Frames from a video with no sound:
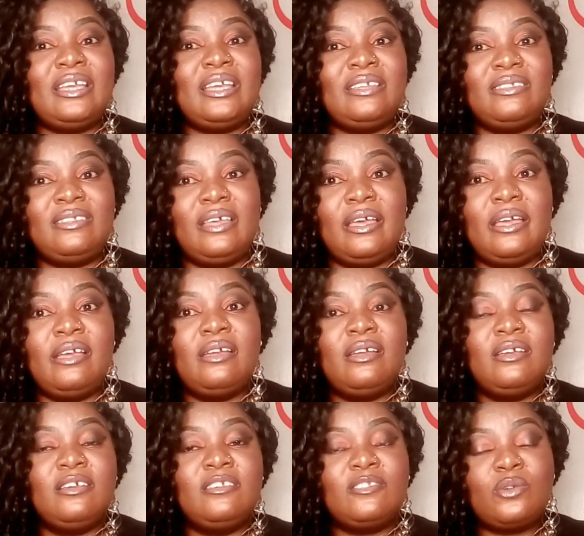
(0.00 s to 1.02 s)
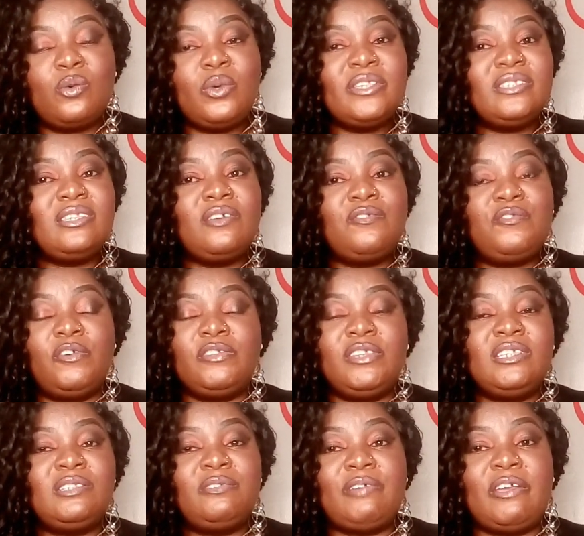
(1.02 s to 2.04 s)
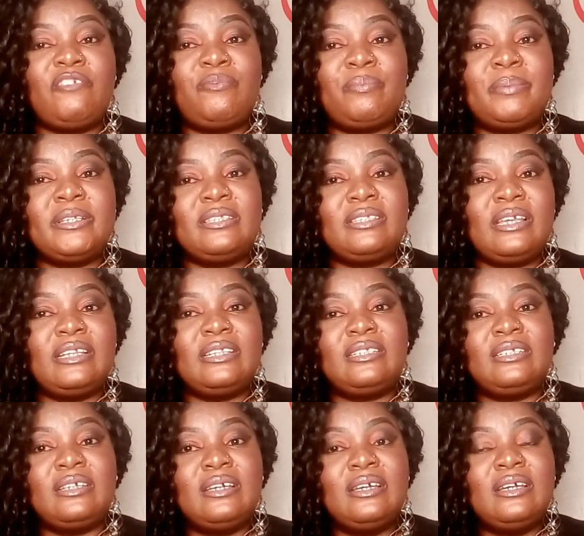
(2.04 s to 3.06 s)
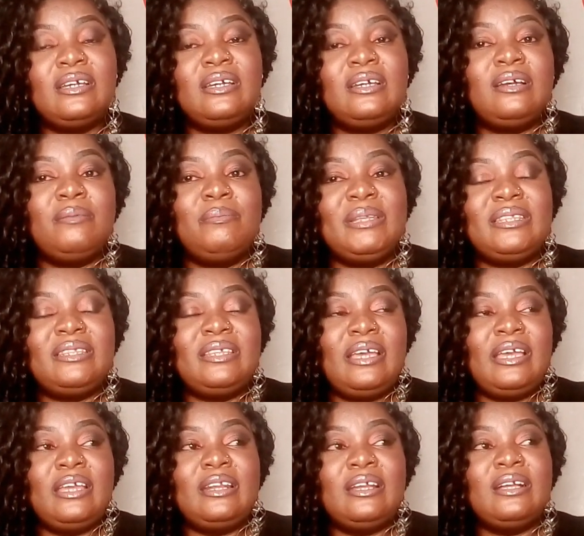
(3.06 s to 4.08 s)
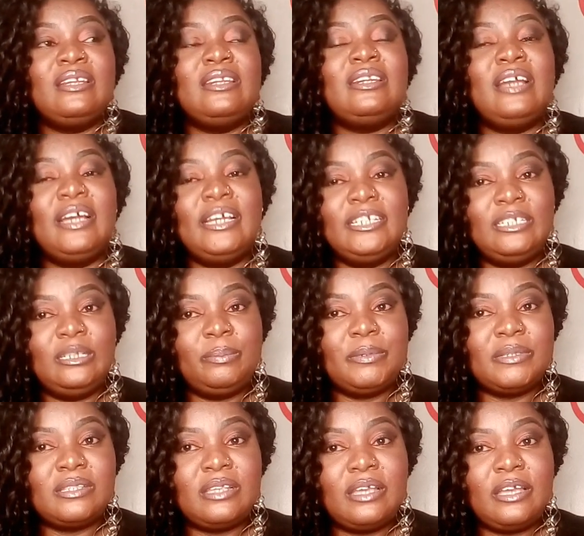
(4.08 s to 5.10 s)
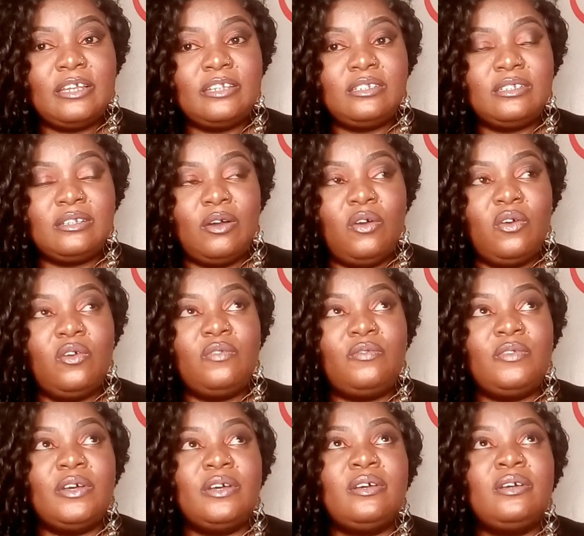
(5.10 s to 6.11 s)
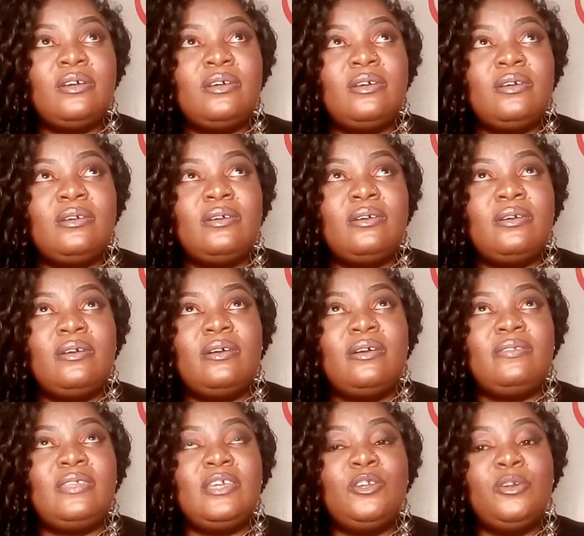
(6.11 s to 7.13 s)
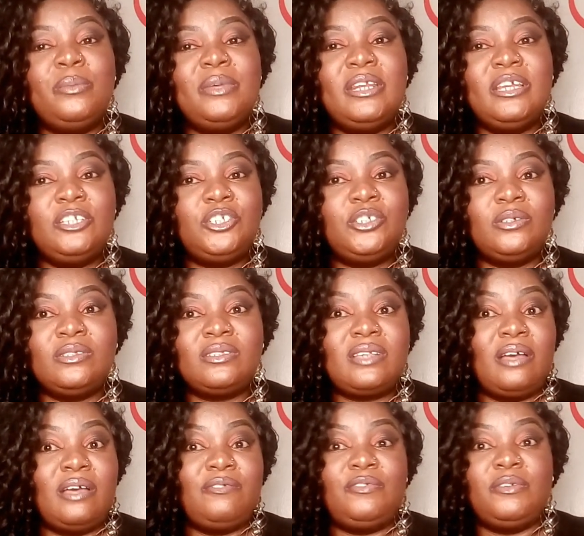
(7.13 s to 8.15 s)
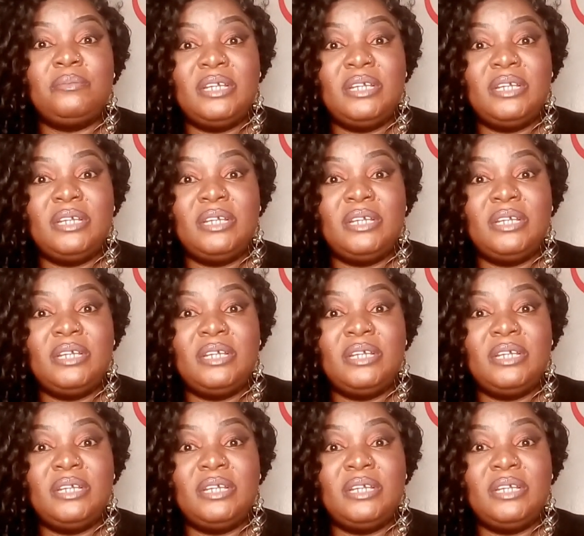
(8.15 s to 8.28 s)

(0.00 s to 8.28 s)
in there, squeezing for this 5%, but then 90% of the nominations come from